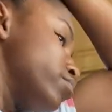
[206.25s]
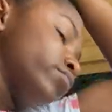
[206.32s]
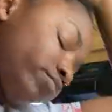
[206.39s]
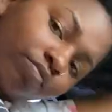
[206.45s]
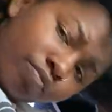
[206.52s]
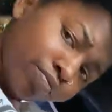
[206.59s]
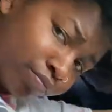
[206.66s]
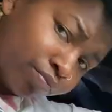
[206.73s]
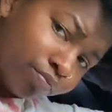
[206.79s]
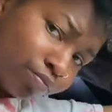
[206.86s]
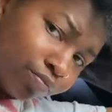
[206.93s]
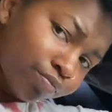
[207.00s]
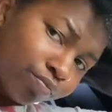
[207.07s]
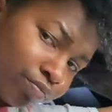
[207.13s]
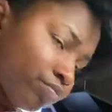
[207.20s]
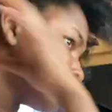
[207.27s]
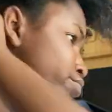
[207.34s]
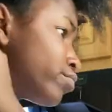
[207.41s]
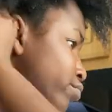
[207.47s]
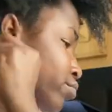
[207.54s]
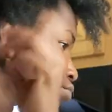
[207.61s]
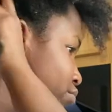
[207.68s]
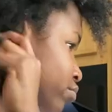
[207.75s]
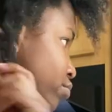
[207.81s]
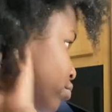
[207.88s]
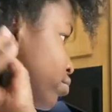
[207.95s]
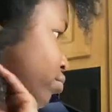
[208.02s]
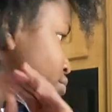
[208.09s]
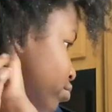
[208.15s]
in her hair, bro. Didn't we just do this a
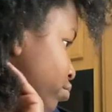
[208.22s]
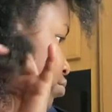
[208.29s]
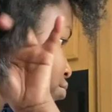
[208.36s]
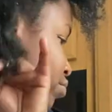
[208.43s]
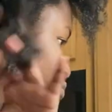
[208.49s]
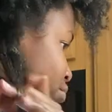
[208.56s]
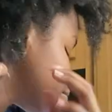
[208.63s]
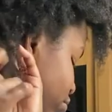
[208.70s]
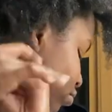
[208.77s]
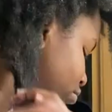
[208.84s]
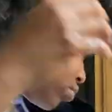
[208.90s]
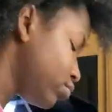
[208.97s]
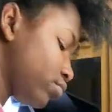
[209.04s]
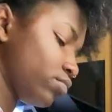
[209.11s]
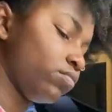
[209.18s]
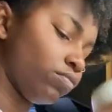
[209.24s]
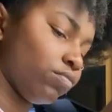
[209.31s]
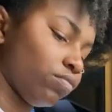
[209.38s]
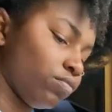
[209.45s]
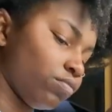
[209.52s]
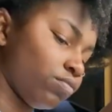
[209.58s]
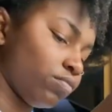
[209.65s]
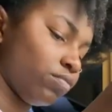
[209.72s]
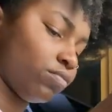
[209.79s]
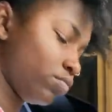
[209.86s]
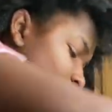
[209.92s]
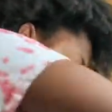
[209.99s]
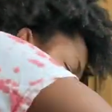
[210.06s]
second ago? Oh no, nah,